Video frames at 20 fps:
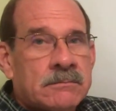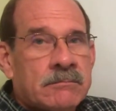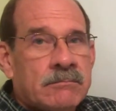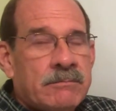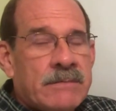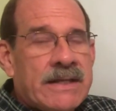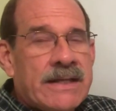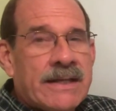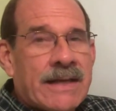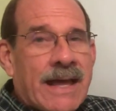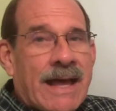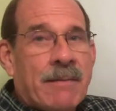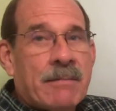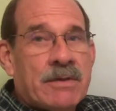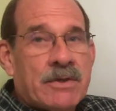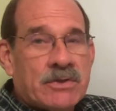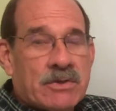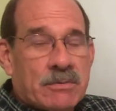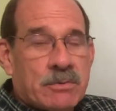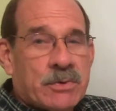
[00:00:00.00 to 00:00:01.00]
Meaning I'm going
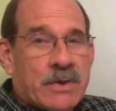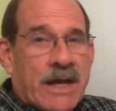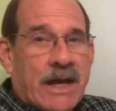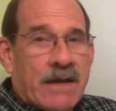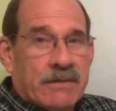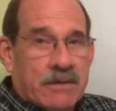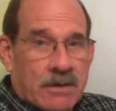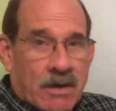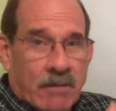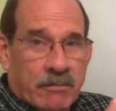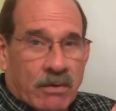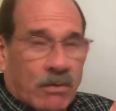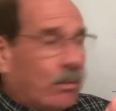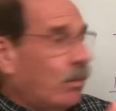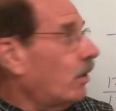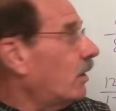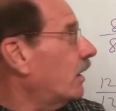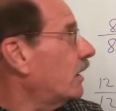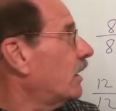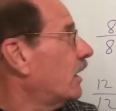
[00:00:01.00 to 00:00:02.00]
to subtract the number
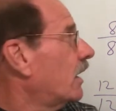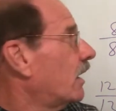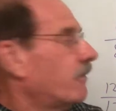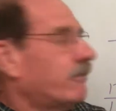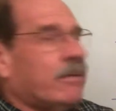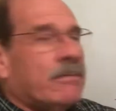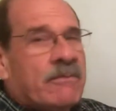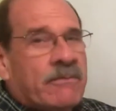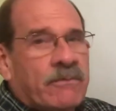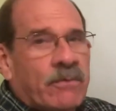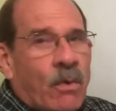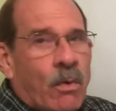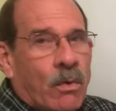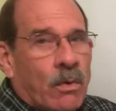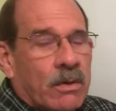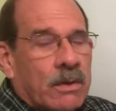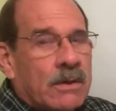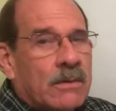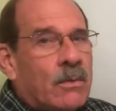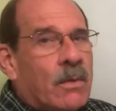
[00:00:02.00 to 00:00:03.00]
one from
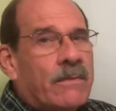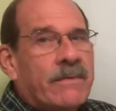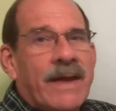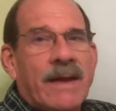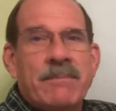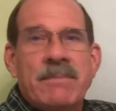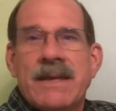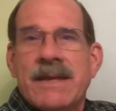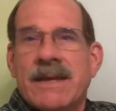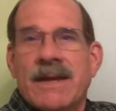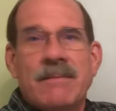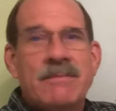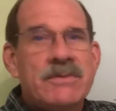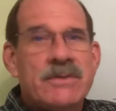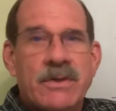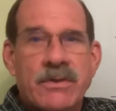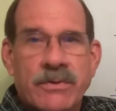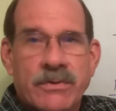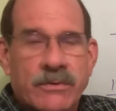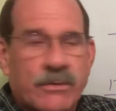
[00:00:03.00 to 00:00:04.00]
four. Well, that becomes a
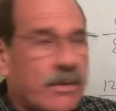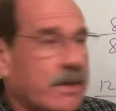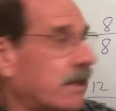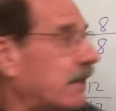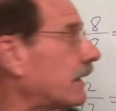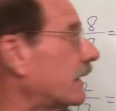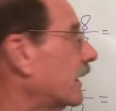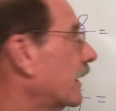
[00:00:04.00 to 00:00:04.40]
three.